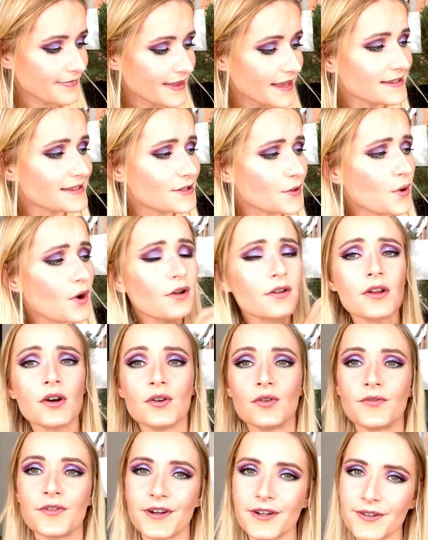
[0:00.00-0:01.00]
So all
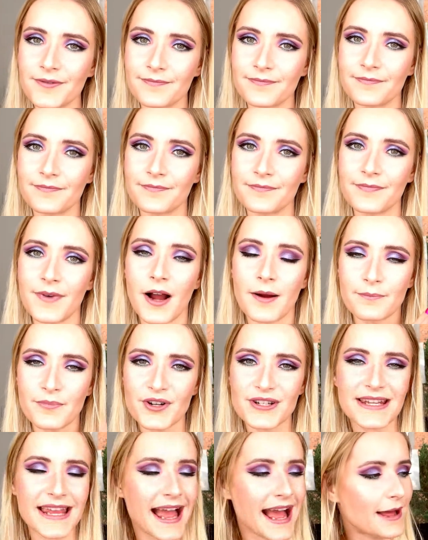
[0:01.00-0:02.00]
over, I'm
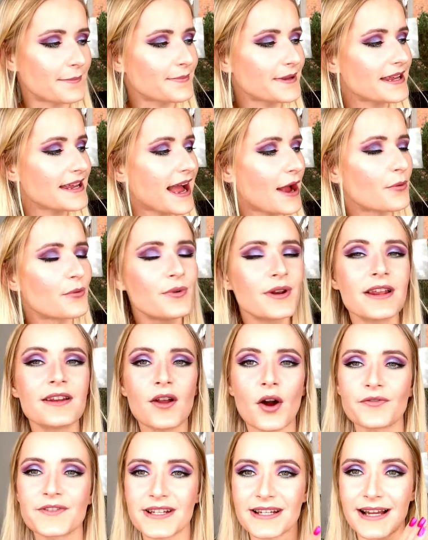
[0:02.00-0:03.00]
pretty happy. I really
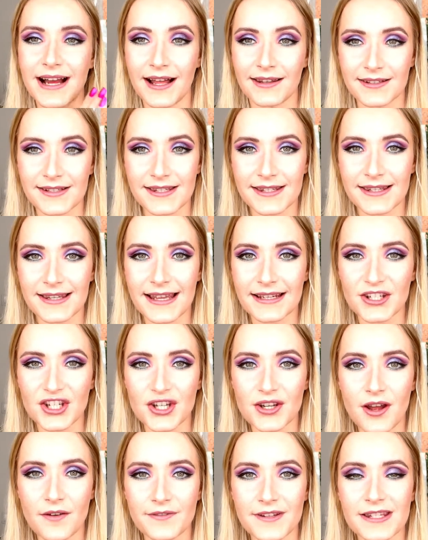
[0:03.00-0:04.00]
love the color selection
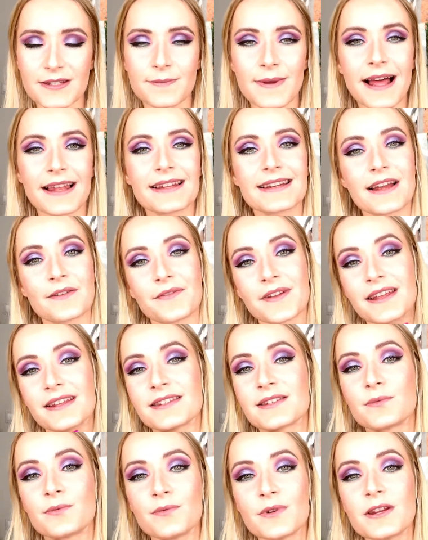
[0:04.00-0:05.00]
of this palette. I think it's
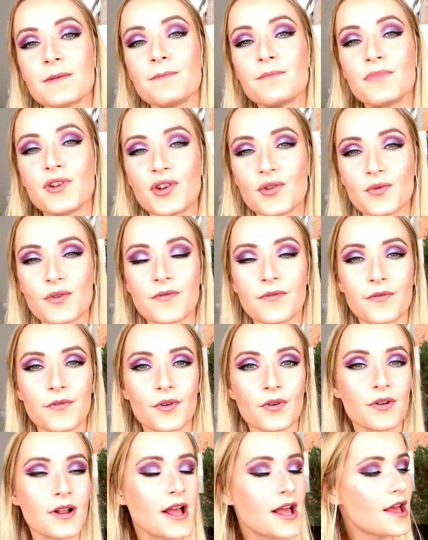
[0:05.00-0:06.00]
a really
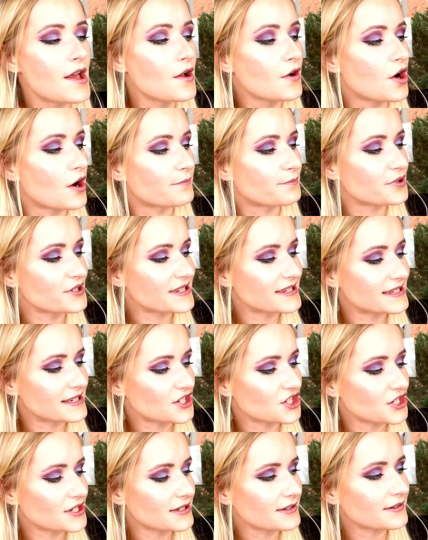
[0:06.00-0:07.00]
beautiful
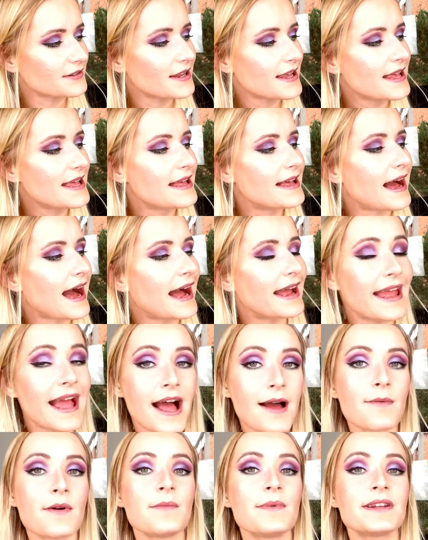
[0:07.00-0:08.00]
composition. I
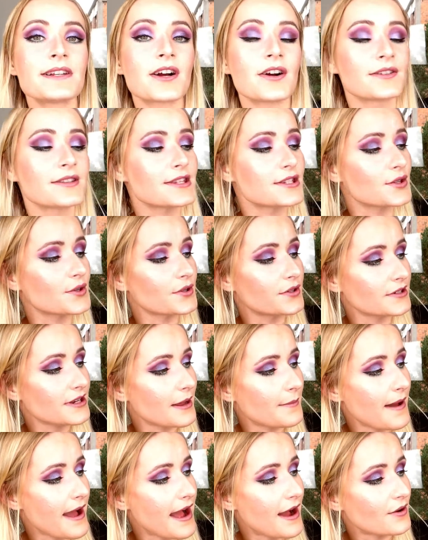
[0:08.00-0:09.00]
am a bit concerned
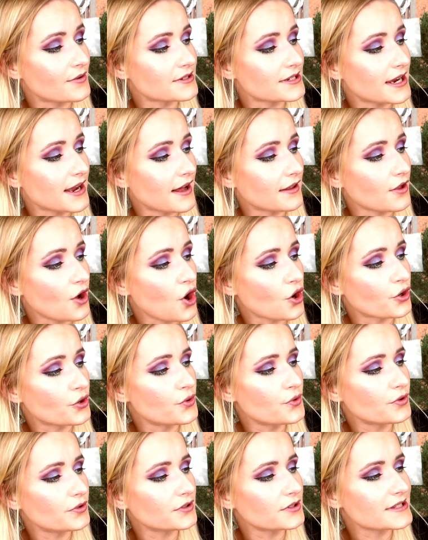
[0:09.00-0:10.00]
about the color
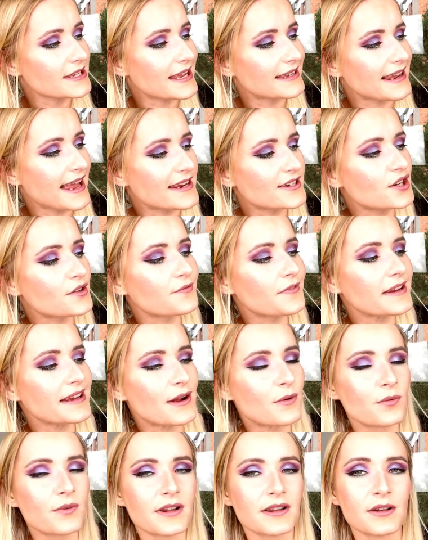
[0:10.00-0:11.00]
Occult, and I don't think I
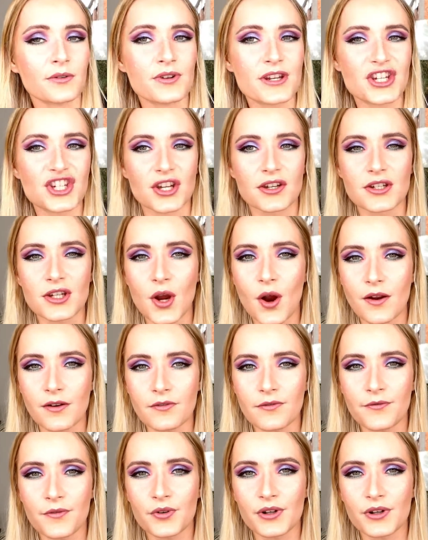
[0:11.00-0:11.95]
will reach a ton for